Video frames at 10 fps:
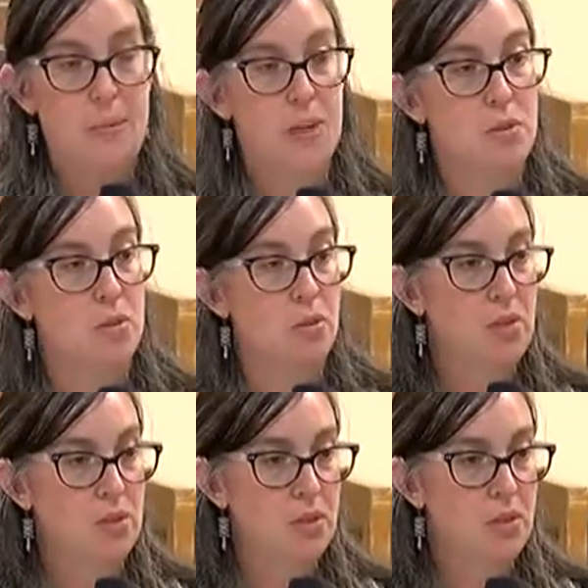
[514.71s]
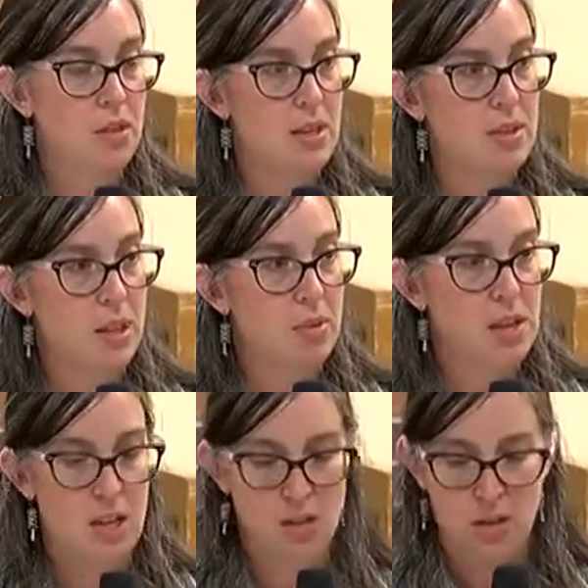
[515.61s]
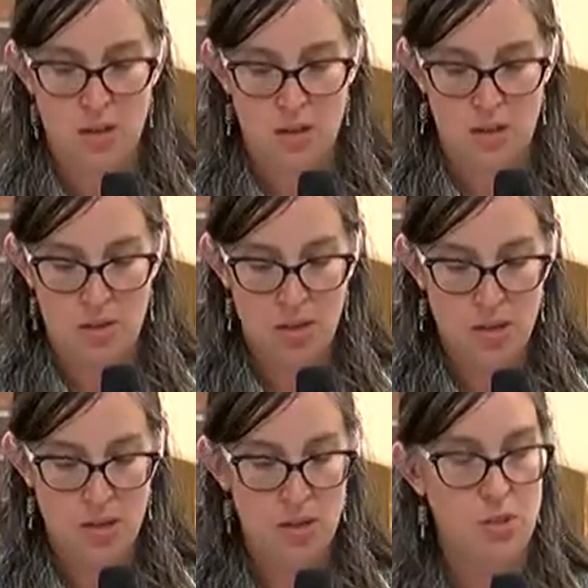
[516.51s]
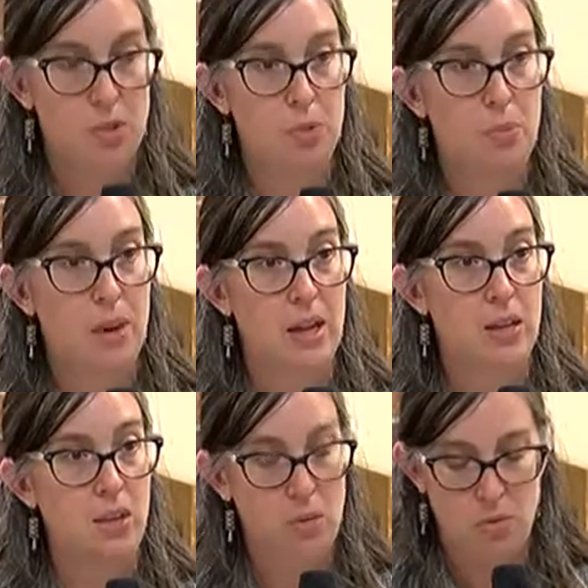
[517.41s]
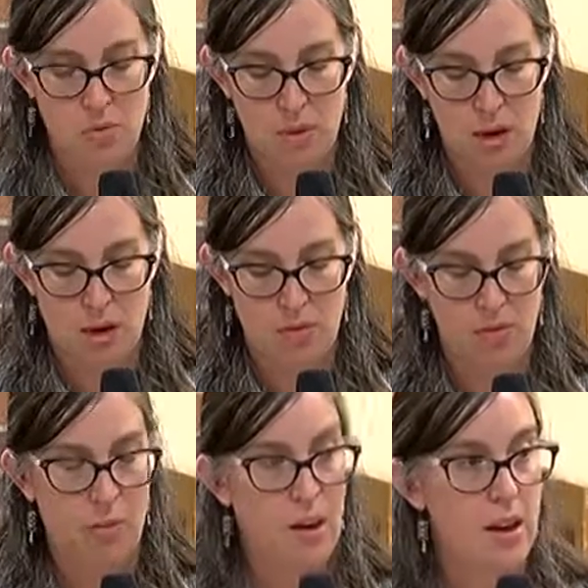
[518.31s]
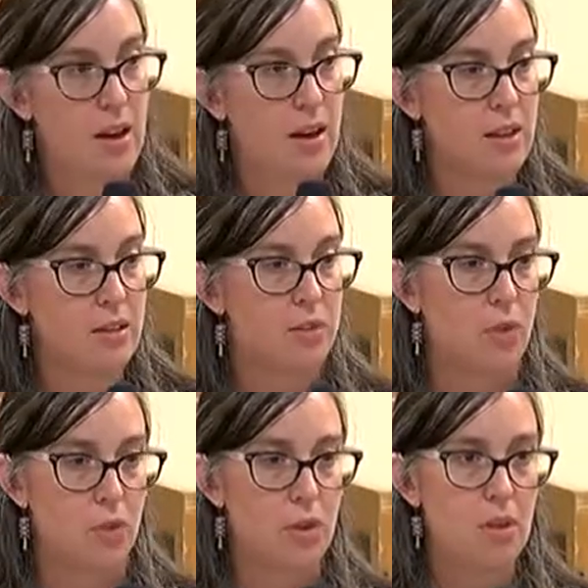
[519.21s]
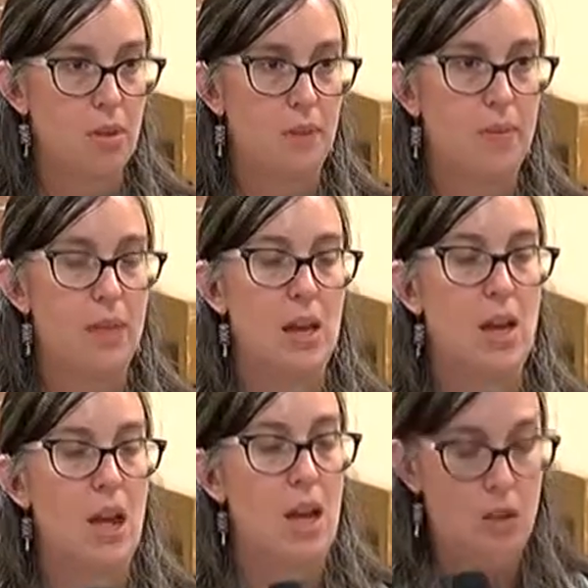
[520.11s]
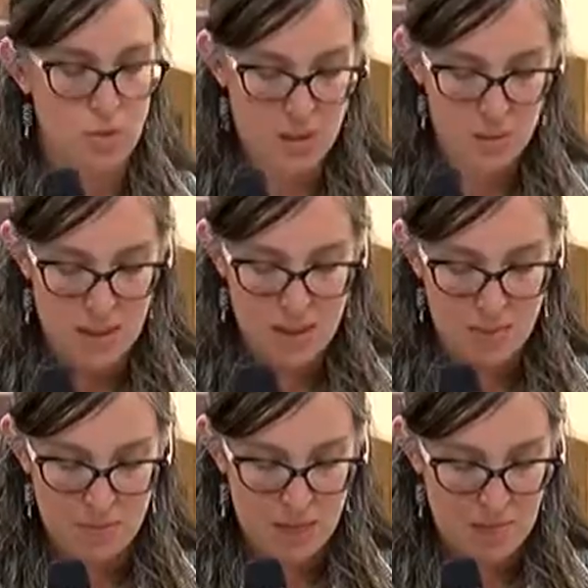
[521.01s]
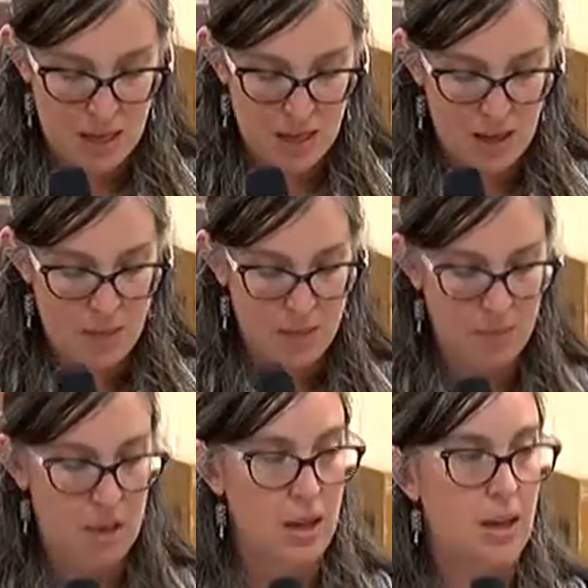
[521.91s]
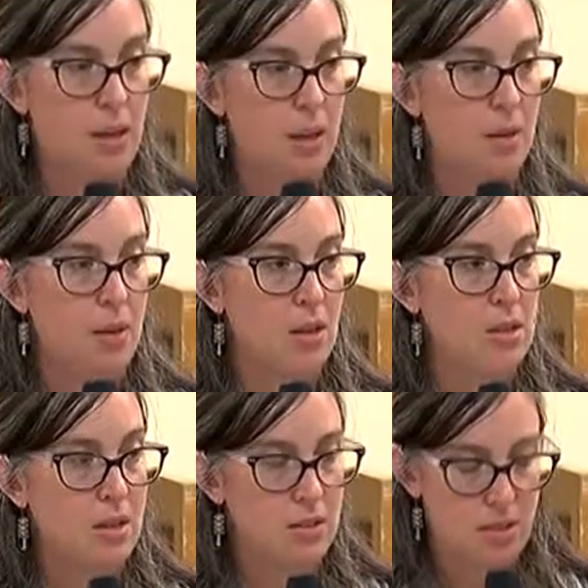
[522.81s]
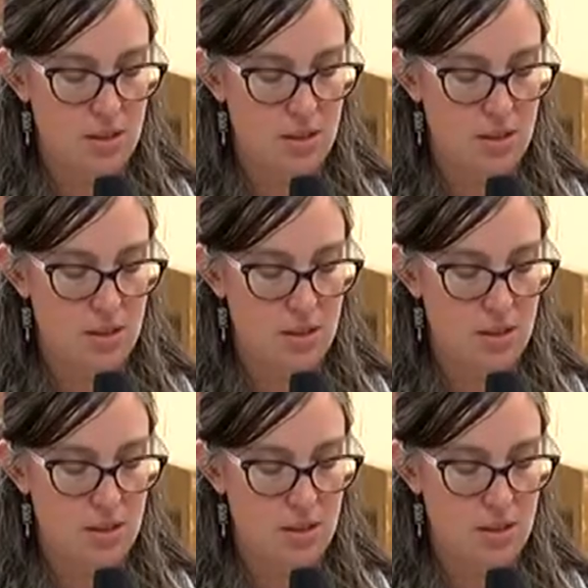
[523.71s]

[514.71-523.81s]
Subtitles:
So this year, these applications are due by noon on Friday, August 4th. And you submit them to me. My contact